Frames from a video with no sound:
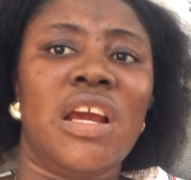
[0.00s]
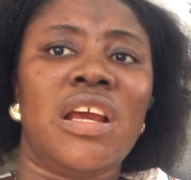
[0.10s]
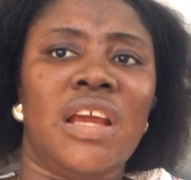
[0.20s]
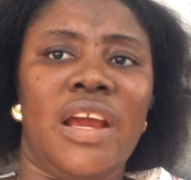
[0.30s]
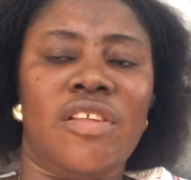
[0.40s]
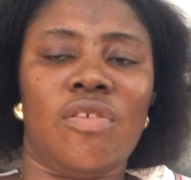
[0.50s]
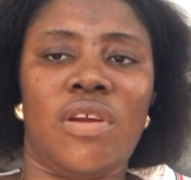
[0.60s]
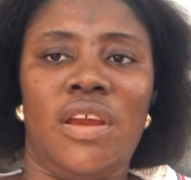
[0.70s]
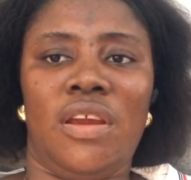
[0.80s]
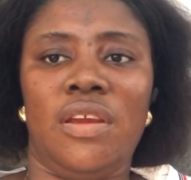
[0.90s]
Yeah, it's
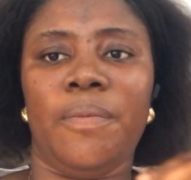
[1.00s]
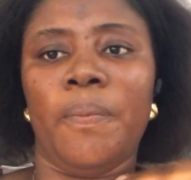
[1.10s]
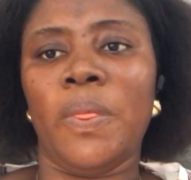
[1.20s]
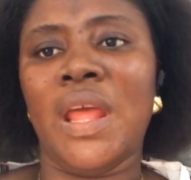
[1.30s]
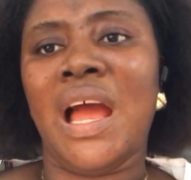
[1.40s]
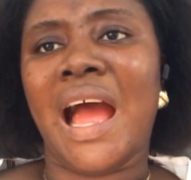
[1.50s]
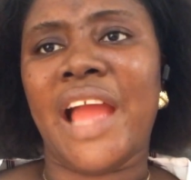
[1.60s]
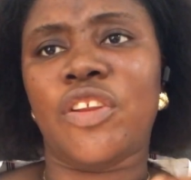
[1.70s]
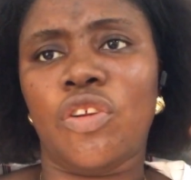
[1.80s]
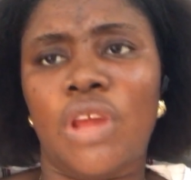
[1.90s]
okay.
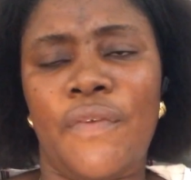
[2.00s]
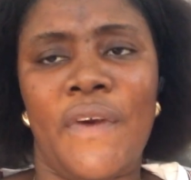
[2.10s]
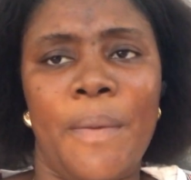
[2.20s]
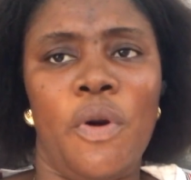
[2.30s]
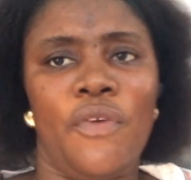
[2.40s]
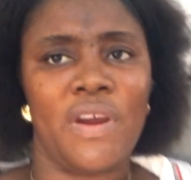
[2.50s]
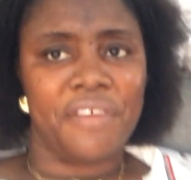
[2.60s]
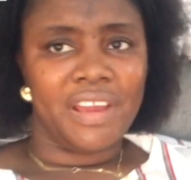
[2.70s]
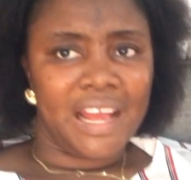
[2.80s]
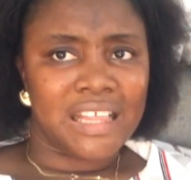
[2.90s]
I don't know if I'm
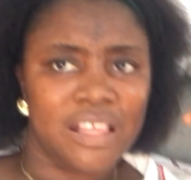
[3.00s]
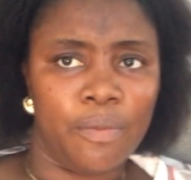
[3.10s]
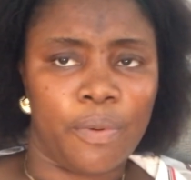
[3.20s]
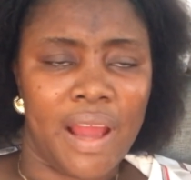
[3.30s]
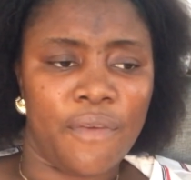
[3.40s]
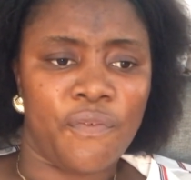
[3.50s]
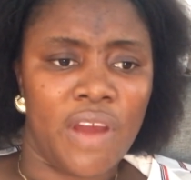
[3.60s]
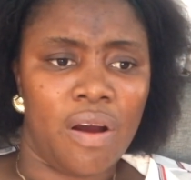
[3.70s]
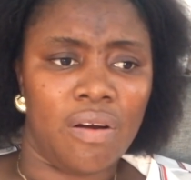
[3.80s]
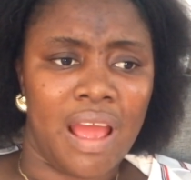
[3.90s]
overreacting, but
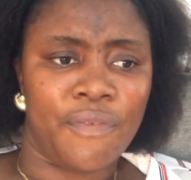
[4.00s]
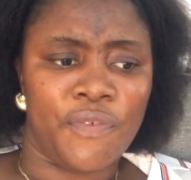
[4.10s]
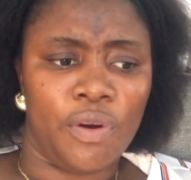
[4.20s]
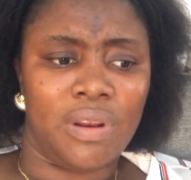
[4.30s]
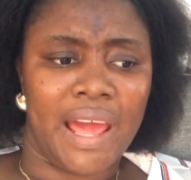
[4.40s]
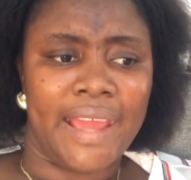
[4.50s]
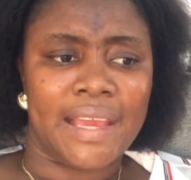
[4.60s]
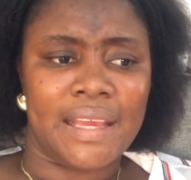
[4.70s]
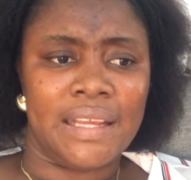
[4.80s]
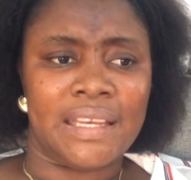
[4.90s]
I feel like
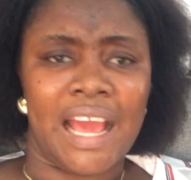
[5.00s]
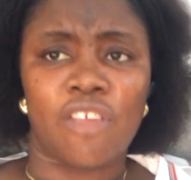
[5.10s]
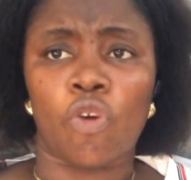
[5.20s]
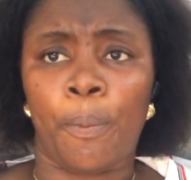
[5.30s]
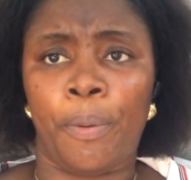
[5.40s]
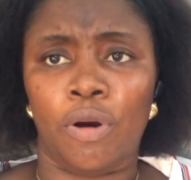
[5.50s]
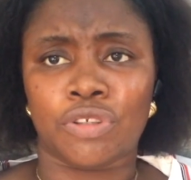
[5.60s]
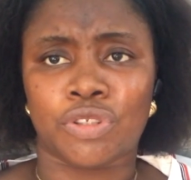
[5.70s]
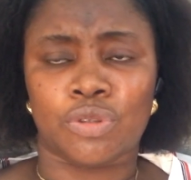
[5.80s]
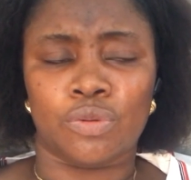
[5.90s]
they are
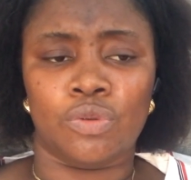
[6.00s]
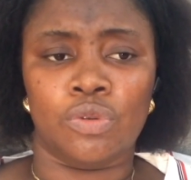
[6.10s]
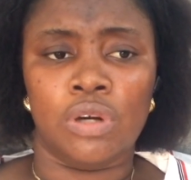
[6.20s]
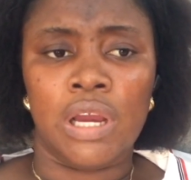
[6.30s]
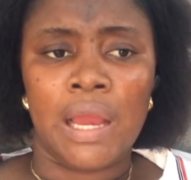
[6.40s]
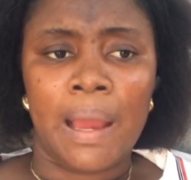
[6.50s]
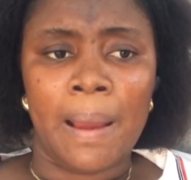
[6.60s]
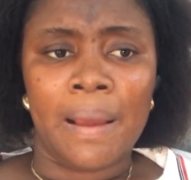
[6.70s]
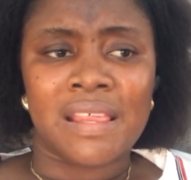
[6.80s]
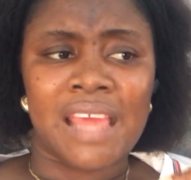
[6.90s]
supposed to
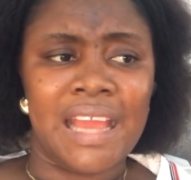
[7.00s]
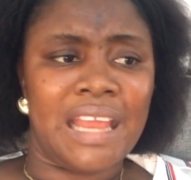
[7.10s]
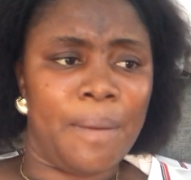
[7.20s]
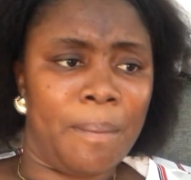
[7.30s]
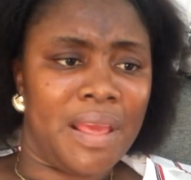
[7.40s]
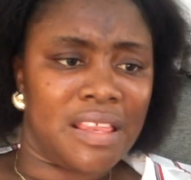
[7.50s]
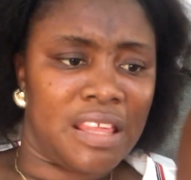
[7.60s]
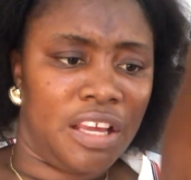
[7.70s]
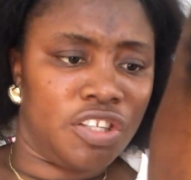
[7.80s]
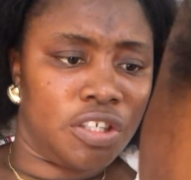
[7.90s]
send a
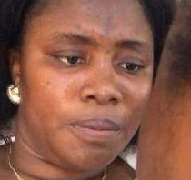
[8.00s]
message.